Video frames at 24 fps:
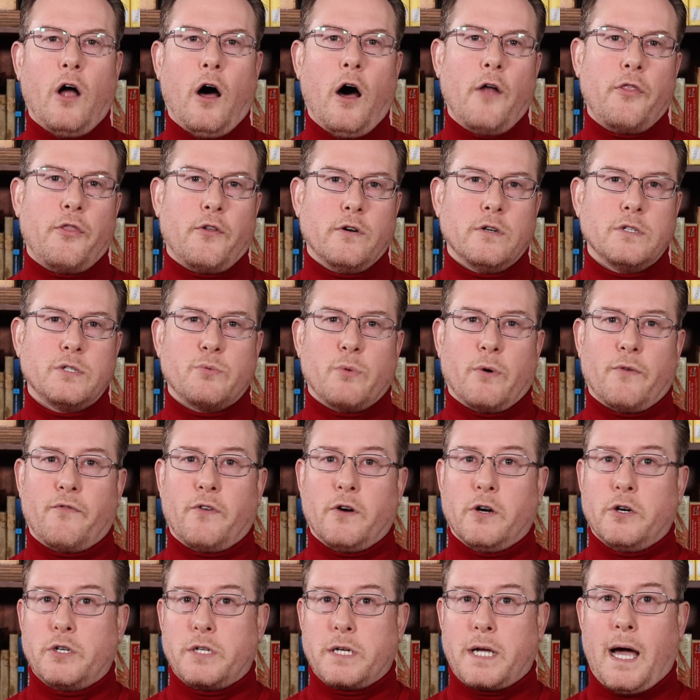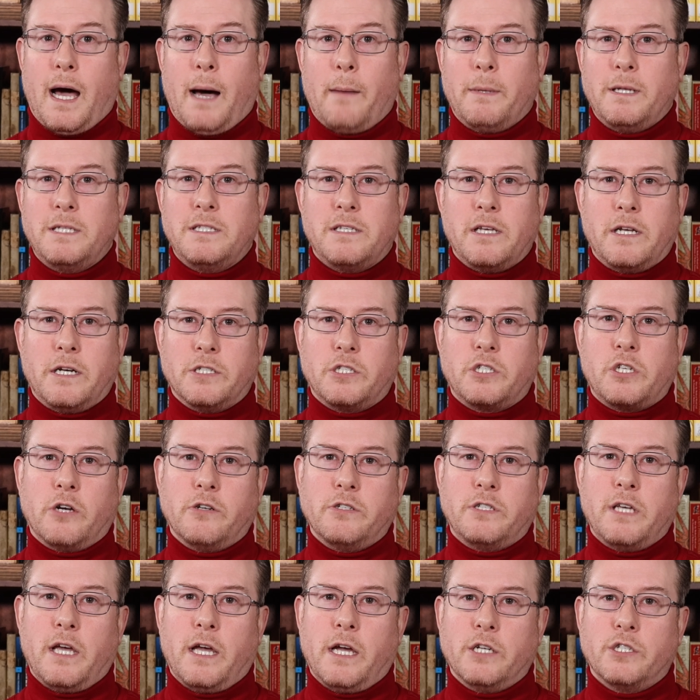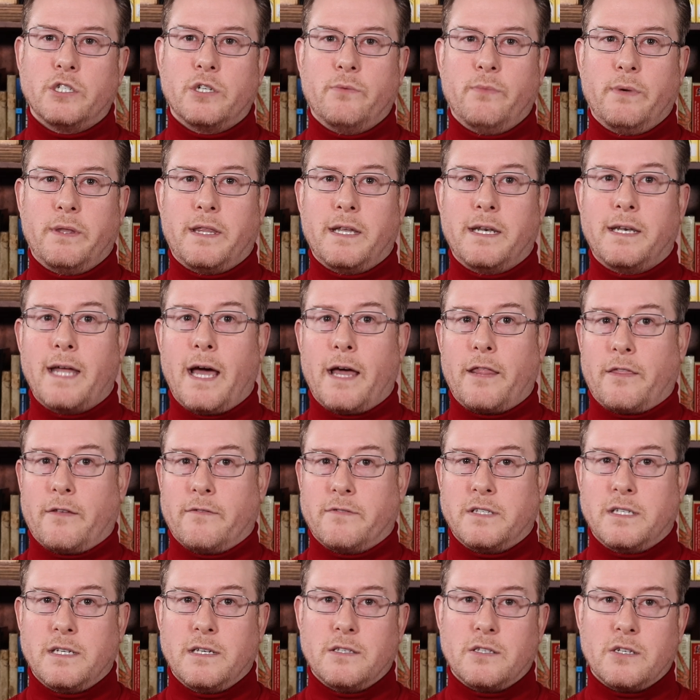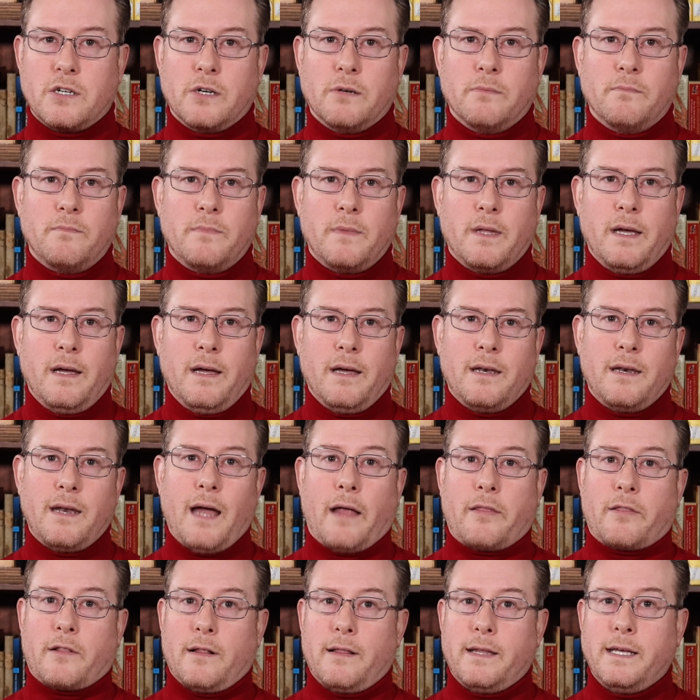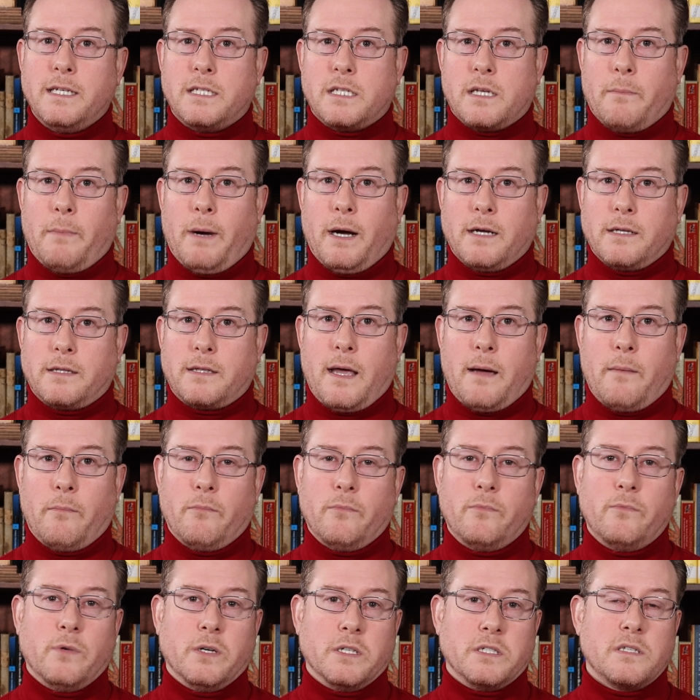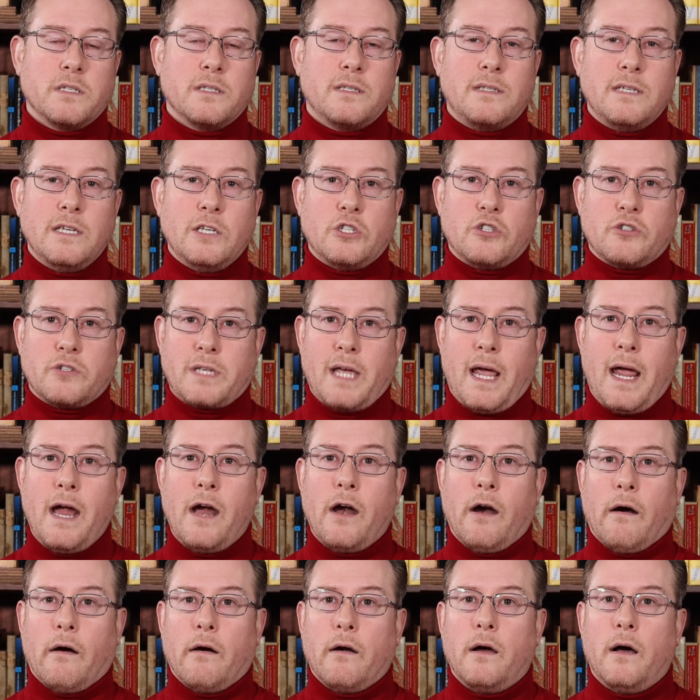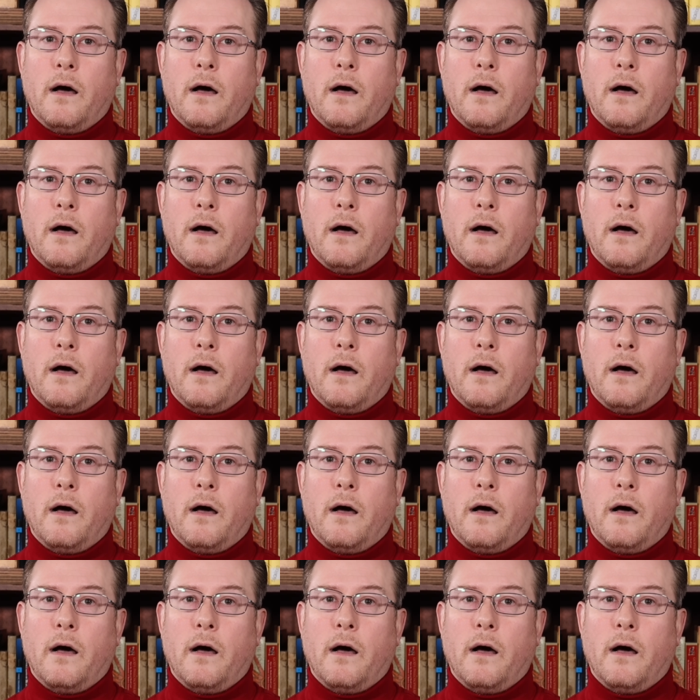authors refer to comets in association with the death of Caesar. Not the least among them was Caesar's heir,